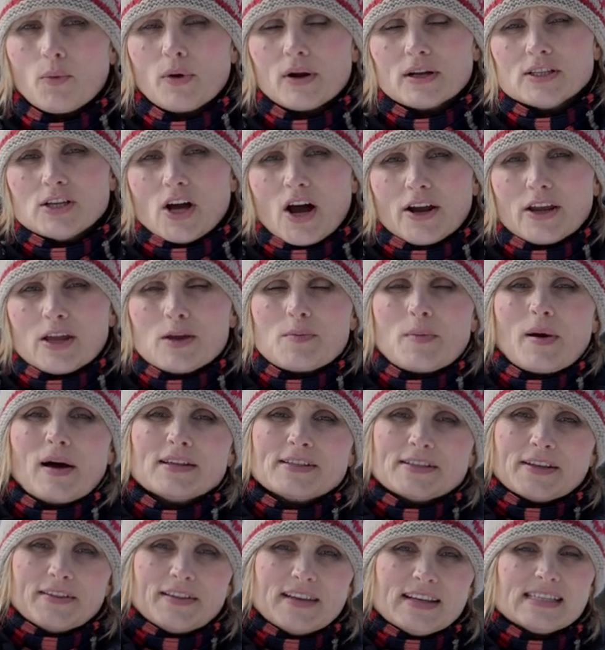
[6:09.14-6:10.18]
we're talking
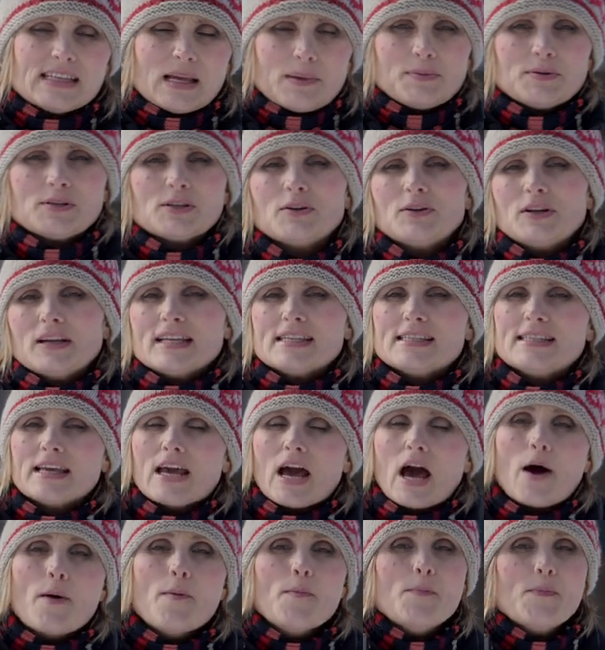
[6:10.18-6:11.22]
about on this episode is the
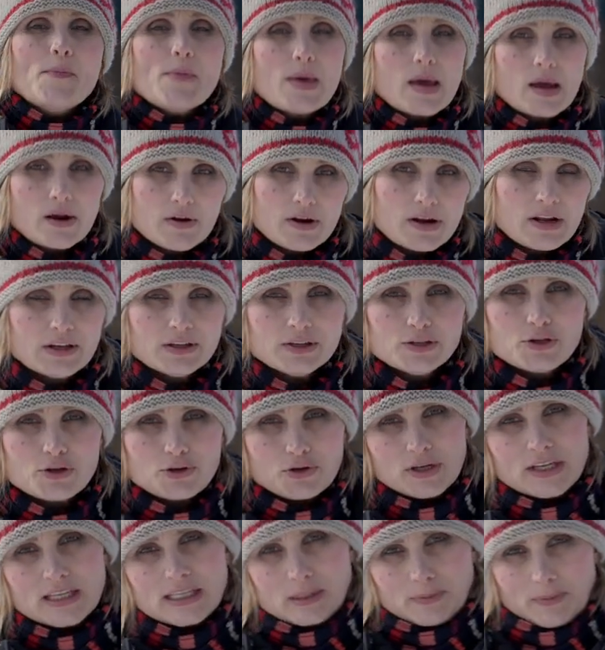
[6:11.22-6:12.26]
American
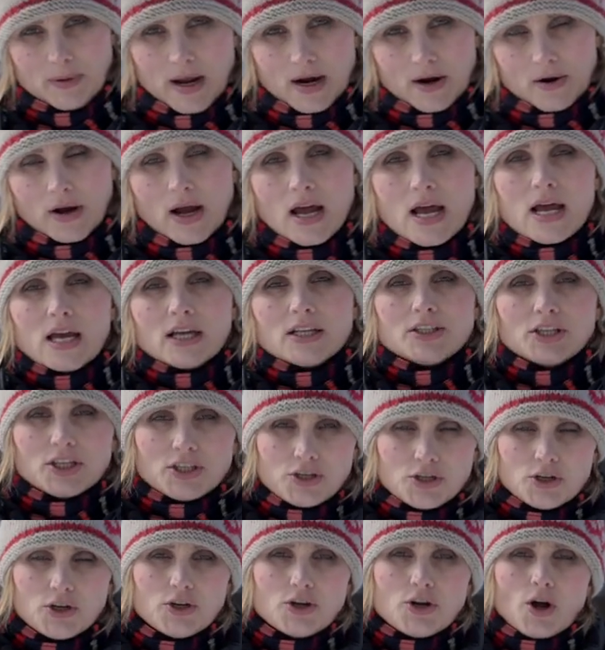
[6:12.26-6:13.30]
tree sparrow.
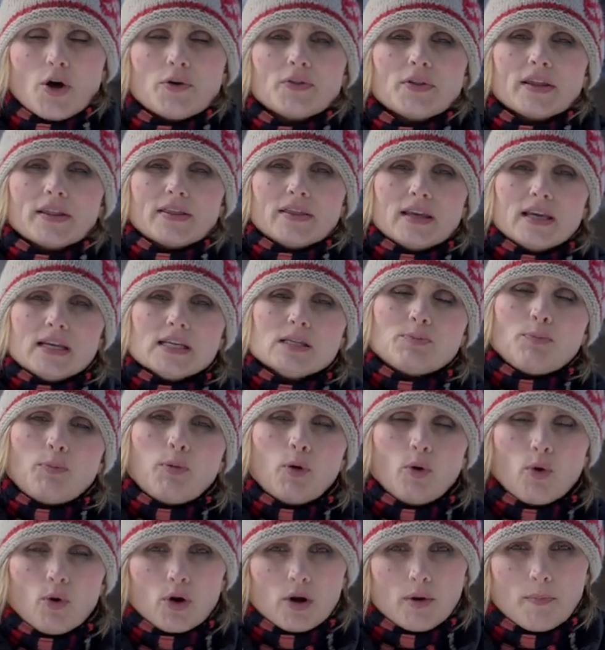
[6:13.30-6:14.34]
Did you know that these
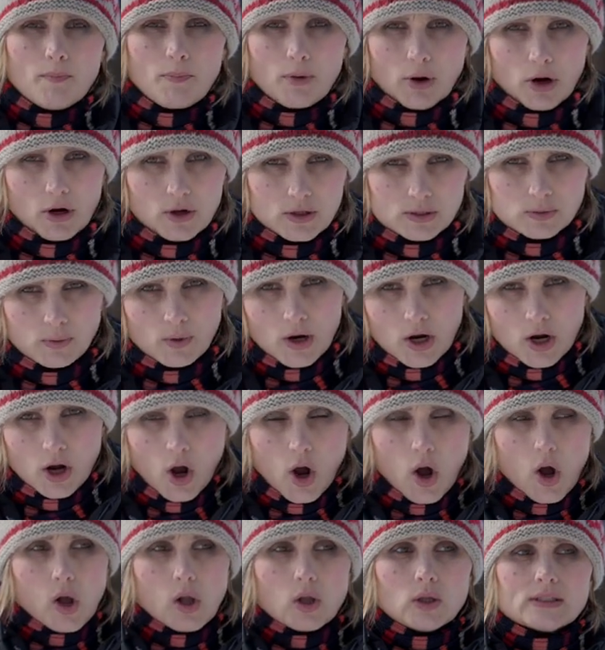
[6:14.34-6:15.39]
poor birds were
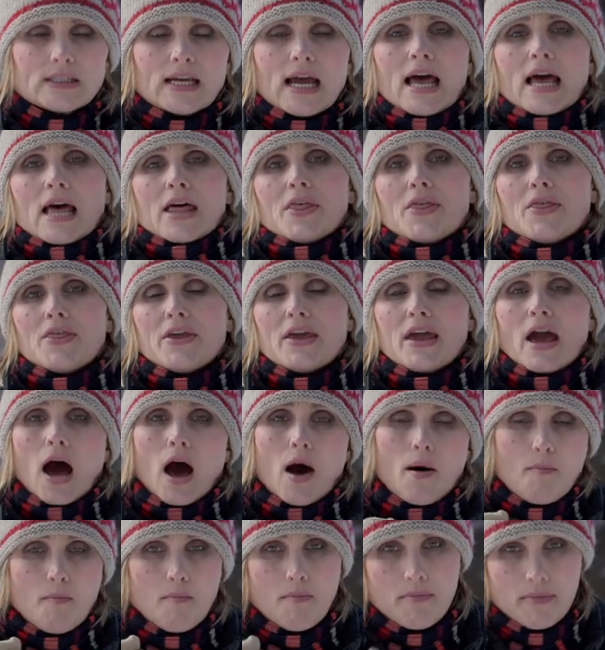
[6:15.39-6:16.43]
called the
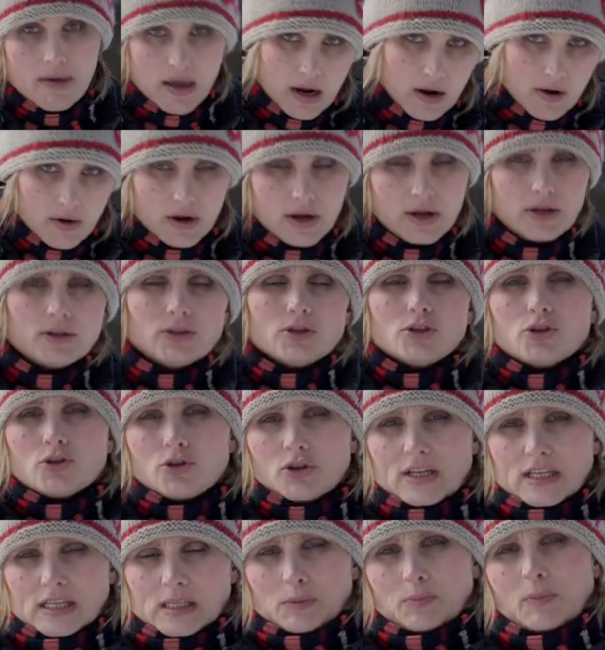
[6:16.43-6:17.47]
American
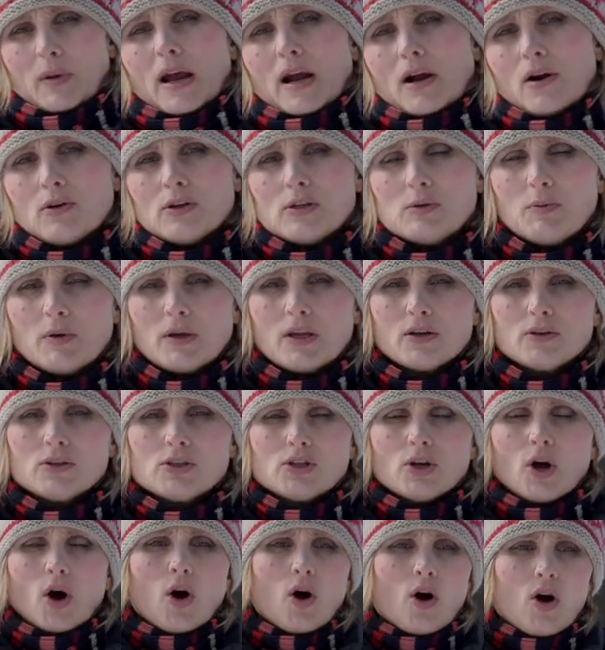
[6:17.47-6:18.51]
tree sparrows because
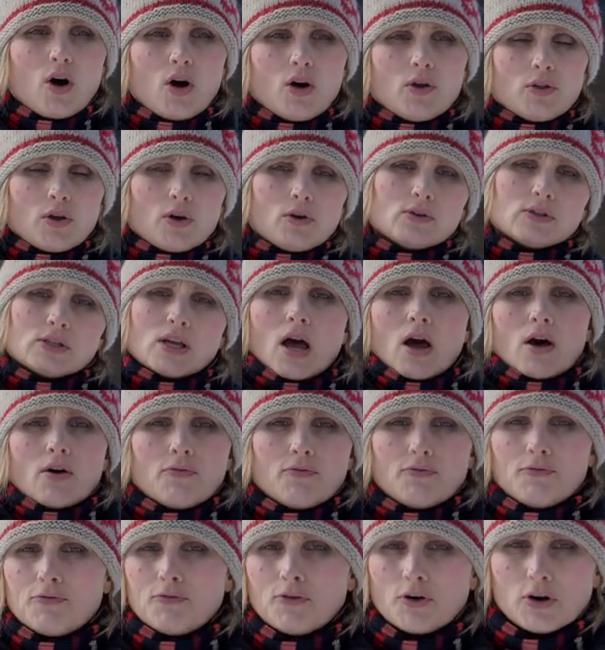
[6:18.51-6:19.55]
to all those
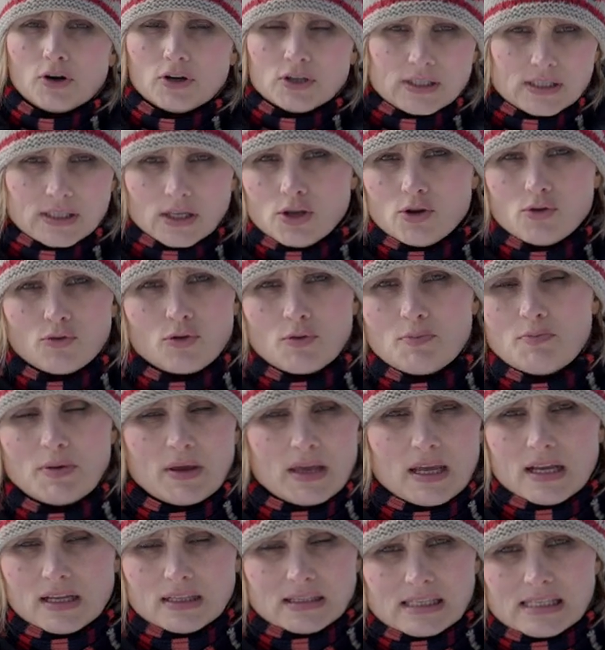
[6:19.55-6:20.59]
first
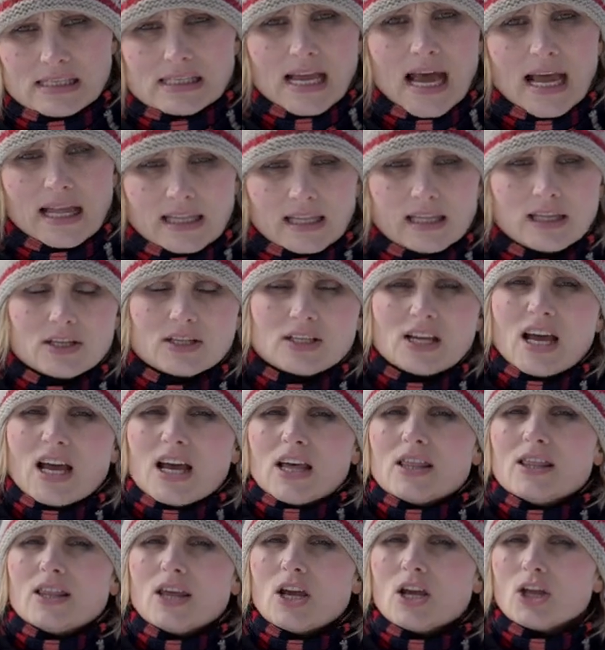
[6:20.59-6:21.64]
European settlers,
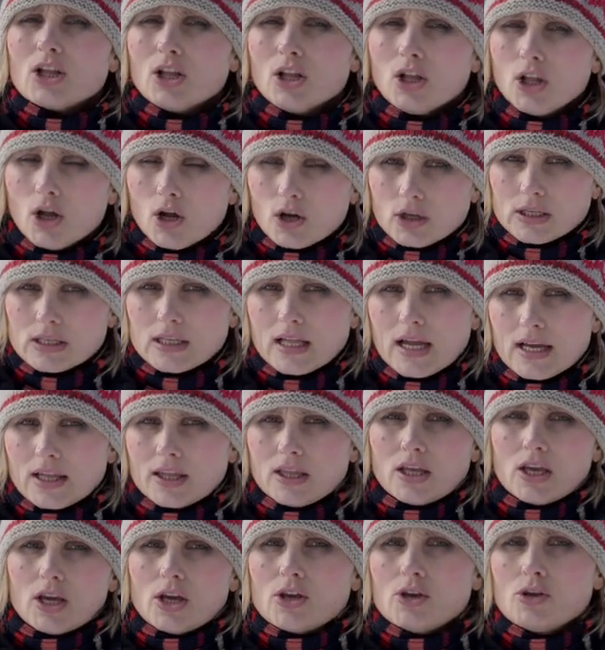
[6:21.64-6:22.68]
they looked like the